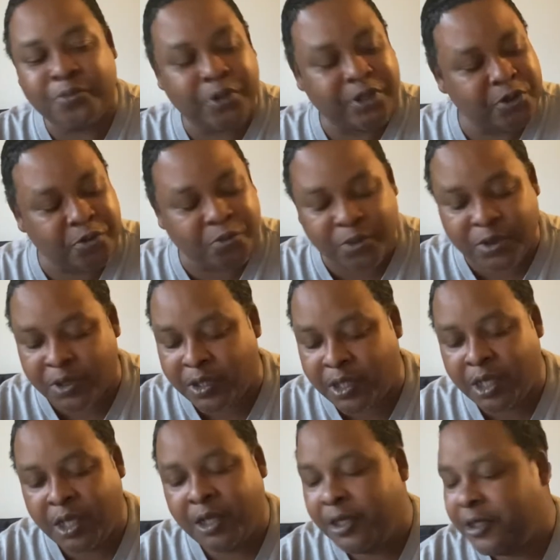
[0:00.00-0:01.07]
What do you. What,
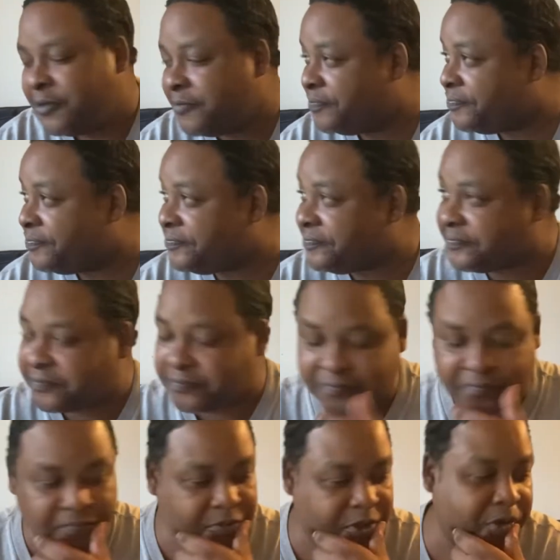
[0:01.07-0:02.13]

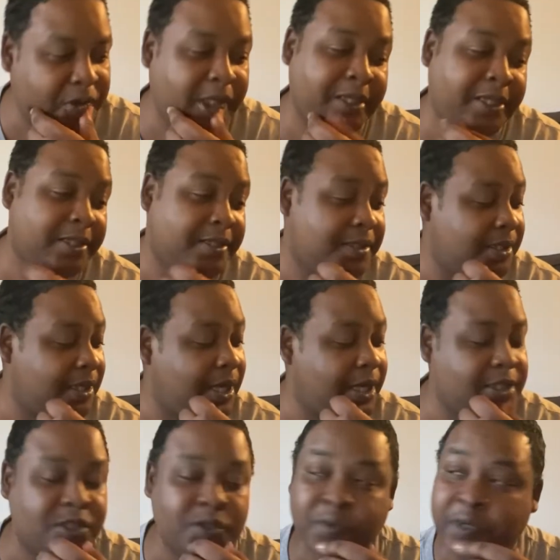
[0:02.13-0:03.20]
you niggas, I
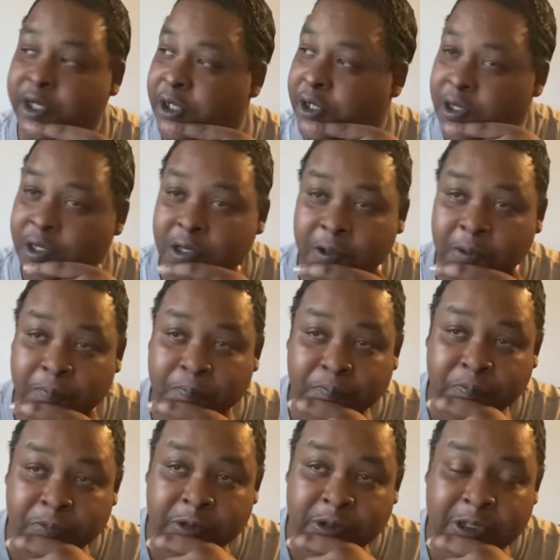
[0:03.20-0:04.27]
swear,
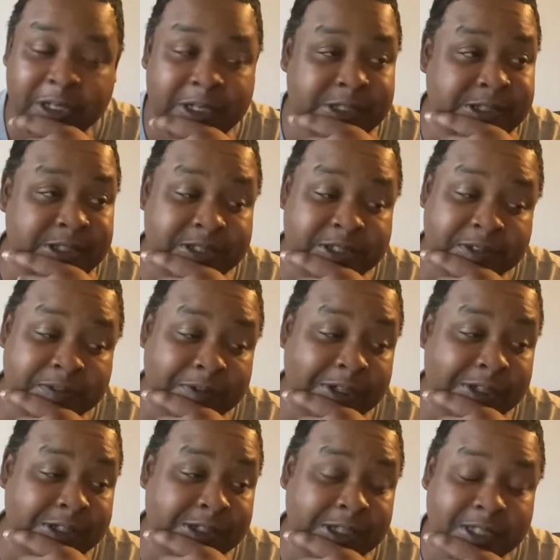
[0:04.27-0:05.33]
these sensitive
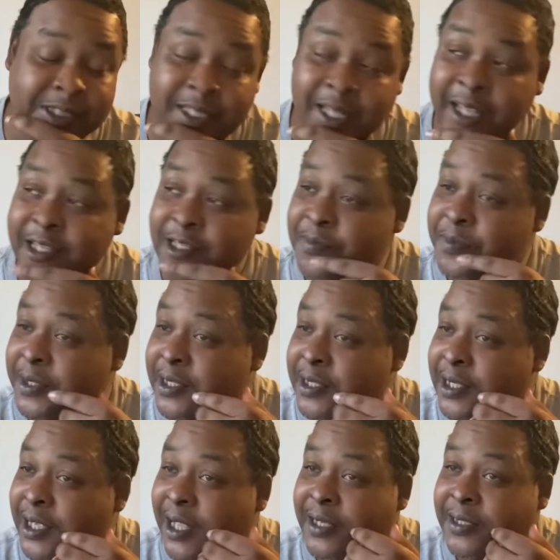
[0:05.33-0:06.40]
niggas these days, man,
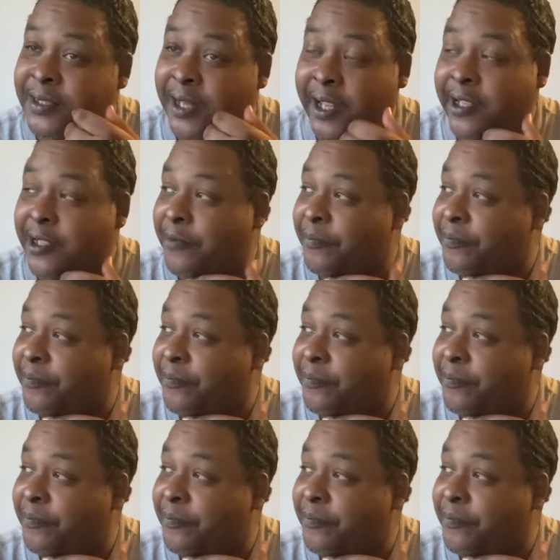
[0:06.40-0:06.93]
goddamn.